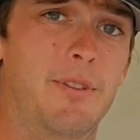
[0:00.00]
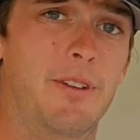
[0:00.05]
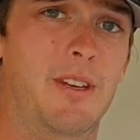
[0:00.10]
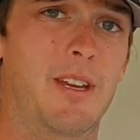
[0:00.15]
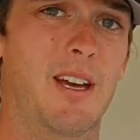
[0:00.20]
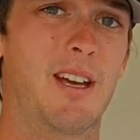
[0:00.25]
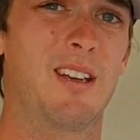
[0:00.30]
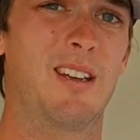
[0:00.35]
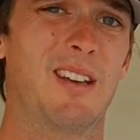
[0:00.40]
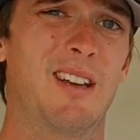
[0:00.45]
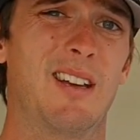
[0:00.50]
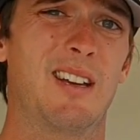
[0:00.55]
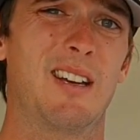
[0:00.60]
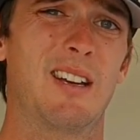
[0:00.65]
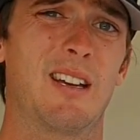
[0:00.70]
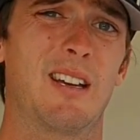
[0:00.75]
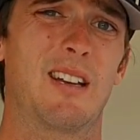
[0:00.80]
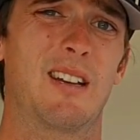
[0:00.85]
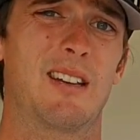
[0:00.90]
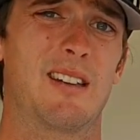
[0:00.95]
Okay,
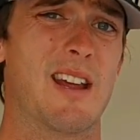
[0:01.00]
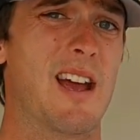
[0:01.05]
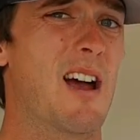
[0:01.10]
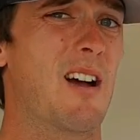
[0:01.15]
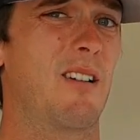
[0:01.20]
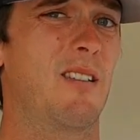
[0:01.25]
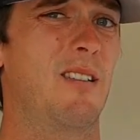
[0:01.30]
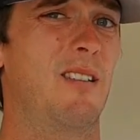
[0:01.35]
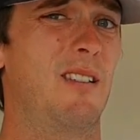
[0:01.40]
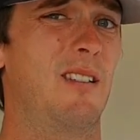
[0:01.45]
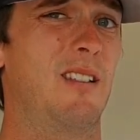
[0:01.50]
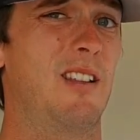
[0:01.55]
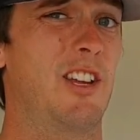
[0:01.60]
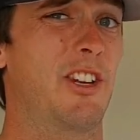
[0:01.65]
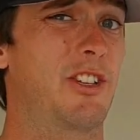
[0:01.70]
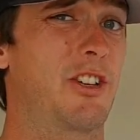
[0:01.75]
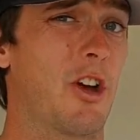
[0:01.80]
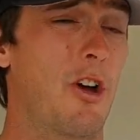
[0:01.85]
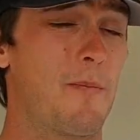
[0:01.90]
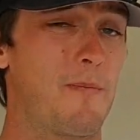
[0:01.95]
now
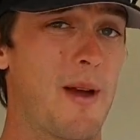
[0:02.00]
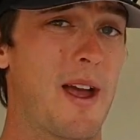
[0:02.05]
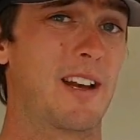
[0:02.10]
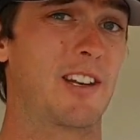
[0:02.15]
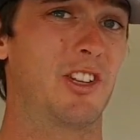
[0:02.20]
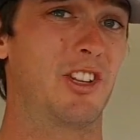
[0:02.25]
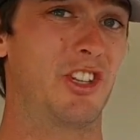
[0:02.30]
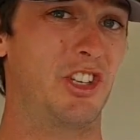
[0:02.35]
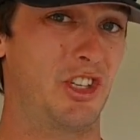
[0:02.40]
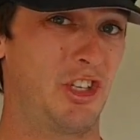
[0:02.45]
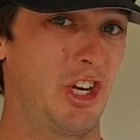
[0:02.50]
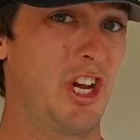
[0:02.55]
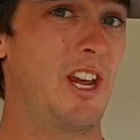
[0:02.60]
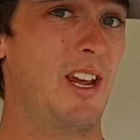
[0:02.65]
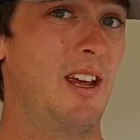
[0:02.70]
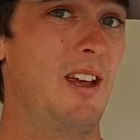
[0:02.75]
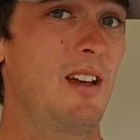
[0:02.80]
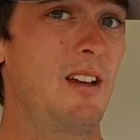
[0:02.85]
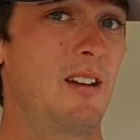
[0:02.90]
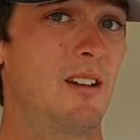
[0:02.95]
let's go back to the
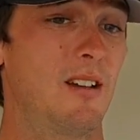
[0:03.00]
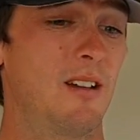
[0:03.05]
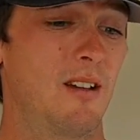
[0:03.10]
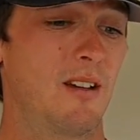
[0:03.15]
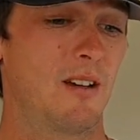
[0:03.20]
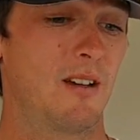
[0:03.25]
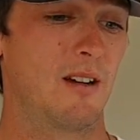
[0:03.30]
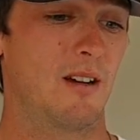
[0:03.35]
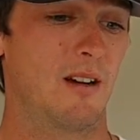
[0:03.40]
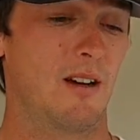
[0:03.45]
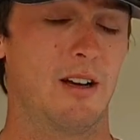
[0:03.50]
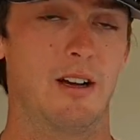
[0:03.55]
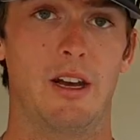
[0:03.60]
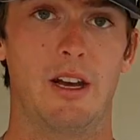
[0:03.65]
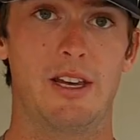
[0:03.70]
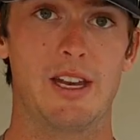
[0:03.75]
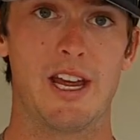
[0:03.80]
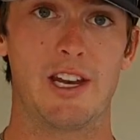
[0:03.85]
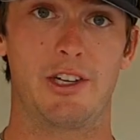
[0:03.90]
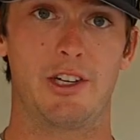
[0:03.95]
chair and
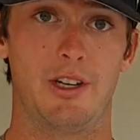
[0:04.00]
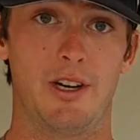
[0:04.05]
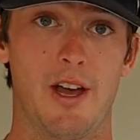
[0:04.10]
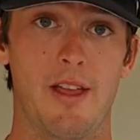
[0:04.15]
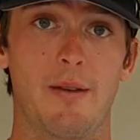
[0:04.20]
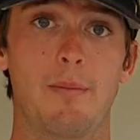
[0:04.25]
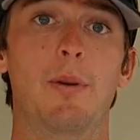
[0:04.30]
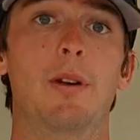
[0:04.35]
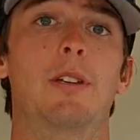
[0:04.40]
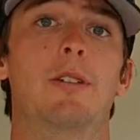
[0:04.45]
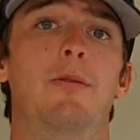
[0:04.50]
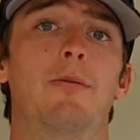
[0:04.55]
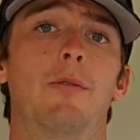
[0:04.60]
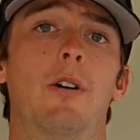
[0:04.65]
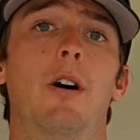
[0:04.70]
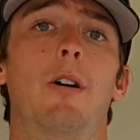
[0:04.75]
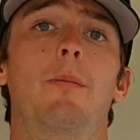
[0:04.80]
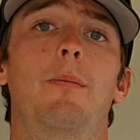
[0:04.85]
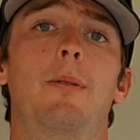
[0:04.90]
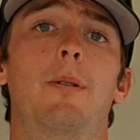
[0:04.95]
attach another piece of
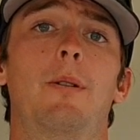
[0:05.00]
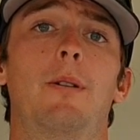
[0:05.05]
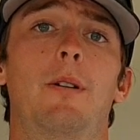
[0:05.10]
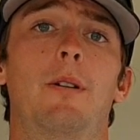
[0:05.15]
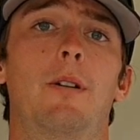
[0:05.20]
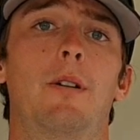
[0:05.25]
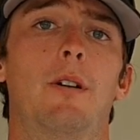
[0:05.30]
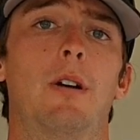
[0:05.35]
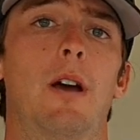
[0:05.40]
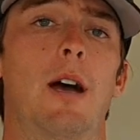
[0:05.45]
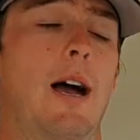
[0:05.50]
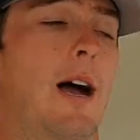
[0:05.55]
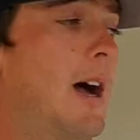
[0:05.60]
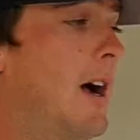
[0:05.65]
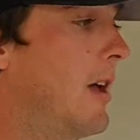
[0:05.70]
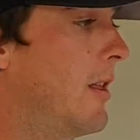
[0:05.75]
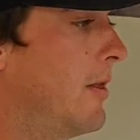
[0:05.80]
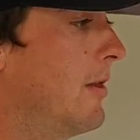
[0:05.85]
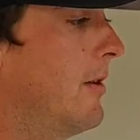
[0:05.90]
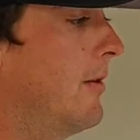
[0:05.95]
rope
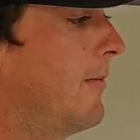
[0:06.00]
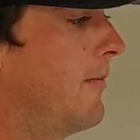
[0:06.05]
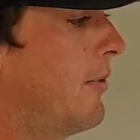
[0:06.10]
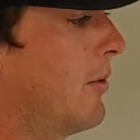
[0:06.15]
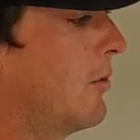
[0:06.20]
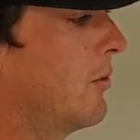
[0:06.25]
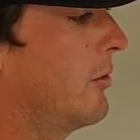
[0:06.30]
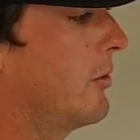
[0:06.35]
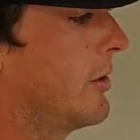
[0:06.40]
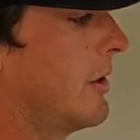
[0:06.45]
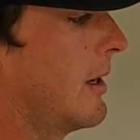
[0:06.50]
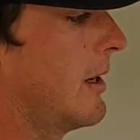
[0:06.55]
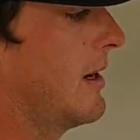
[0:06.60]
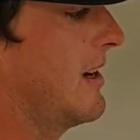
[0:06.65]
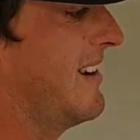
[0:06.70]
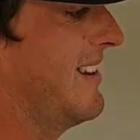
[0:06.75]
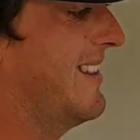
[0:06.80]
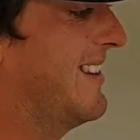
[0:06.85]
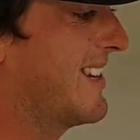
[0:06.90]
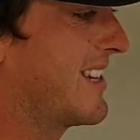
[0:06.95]
that pulls
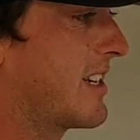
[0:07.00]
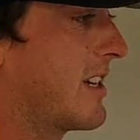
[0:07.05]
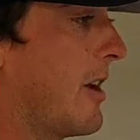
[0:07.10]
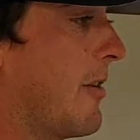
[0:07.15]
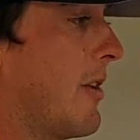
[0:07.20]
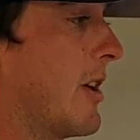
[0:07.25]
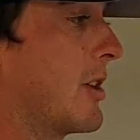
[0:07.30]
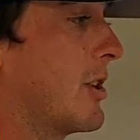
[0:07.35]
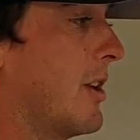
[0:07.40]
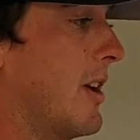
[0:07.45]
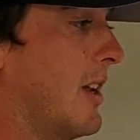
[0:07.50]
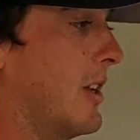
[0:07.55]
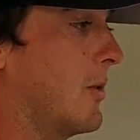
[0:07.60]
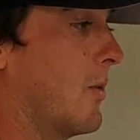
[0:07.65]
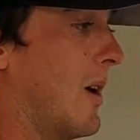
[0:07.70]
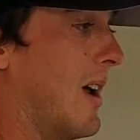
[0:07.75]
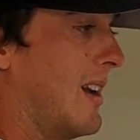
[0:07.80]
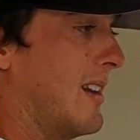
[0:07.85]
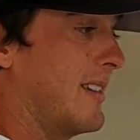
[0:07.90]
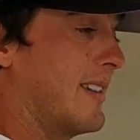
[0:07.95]
in this direction as
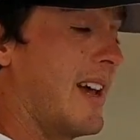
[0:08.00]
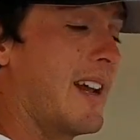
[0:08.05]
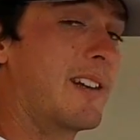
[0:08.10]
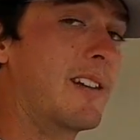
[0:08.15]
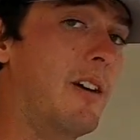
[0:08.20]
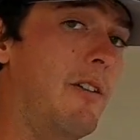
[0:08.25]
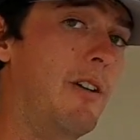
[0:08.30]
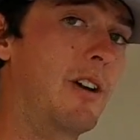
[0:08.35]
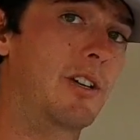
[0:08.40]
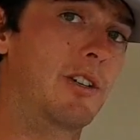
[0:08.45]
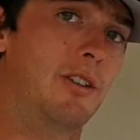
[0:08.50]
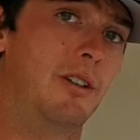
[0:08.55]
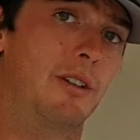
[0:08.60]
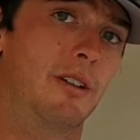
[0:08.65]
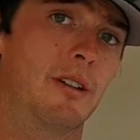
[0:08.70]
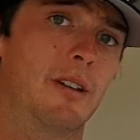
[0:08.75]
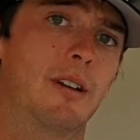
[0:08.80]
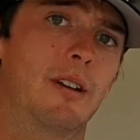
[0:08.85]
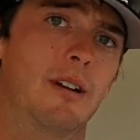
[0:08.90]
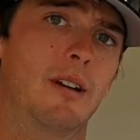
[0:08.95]
well as that
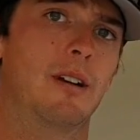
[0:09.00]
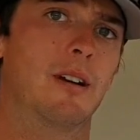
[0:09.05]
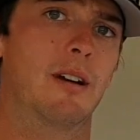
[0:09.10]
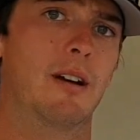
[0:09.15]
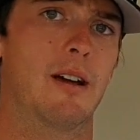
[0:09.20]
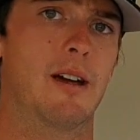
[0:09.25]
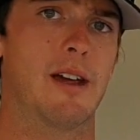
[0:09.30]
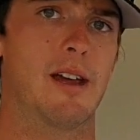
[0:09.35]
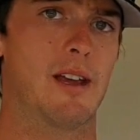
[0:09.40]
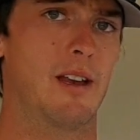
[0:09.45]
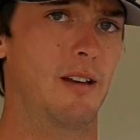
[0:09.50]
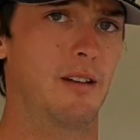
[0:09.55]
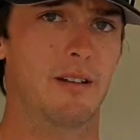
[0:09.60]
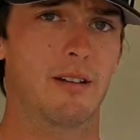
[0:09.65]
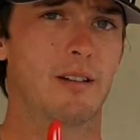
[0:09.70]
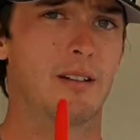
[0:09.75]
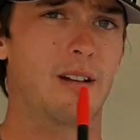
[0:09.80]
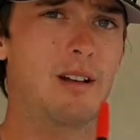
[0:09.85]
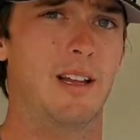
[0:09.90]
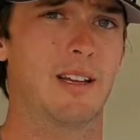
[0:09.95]
direction,
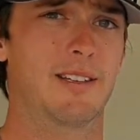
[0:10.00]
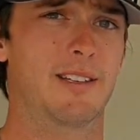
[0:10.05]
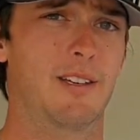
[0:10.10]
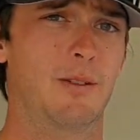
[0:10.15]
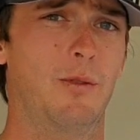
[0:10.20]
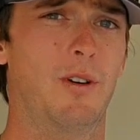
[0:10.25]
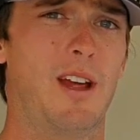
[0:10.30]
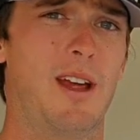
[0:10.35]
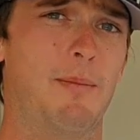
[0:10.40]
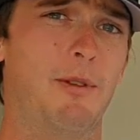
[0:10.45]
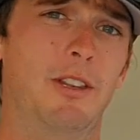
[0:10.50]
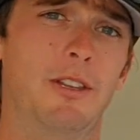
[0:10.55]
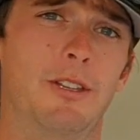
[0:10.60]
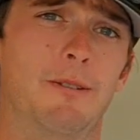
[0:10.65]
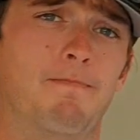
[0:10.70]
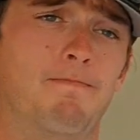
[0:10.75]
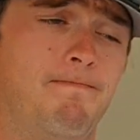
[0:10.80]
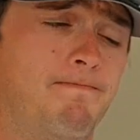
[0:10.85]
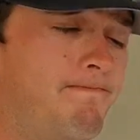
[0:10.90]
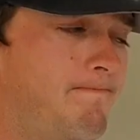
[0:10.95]
and let's see what happens.